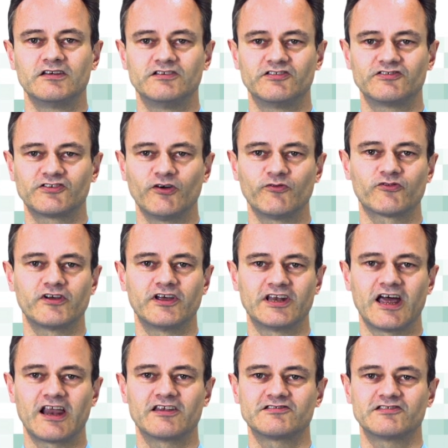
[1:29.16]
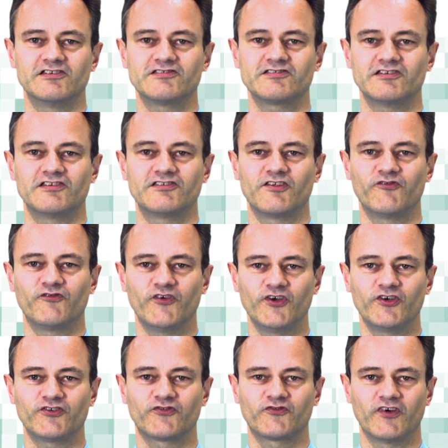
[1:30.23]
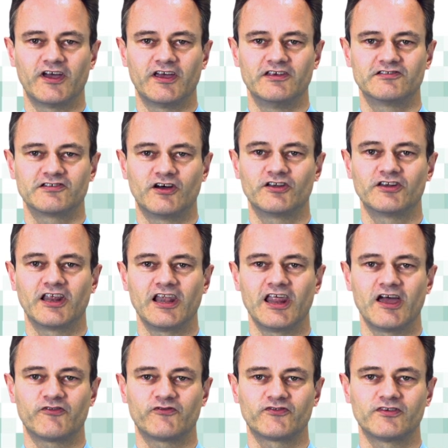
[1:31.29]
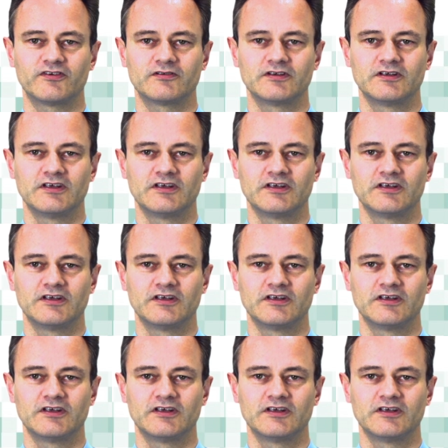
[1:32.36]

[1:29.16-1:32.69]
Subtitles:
Discovery analysis is the first phase on the left,